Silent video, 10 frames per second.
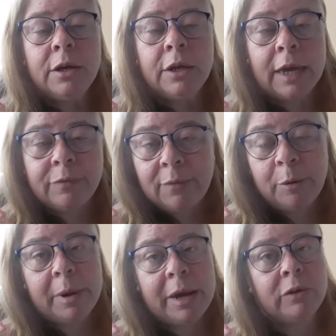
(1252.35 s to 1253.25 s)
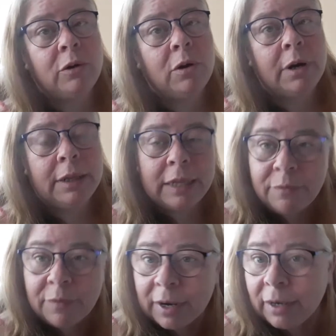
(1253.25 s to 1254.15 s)
You have to have your mask on, and then they
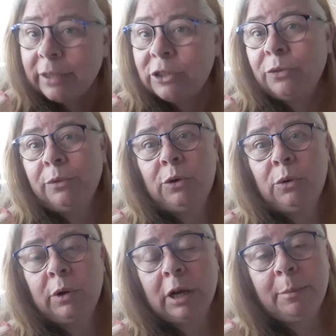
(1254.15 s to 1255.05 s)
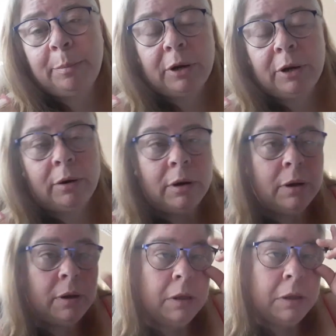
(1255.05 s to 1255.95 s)
finally let you through the door to come up here.
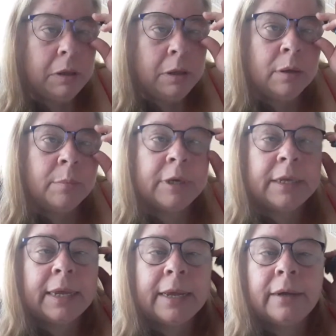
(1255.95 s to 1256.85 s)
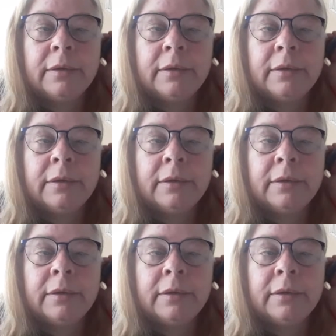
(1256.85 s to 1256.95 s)
But yeah.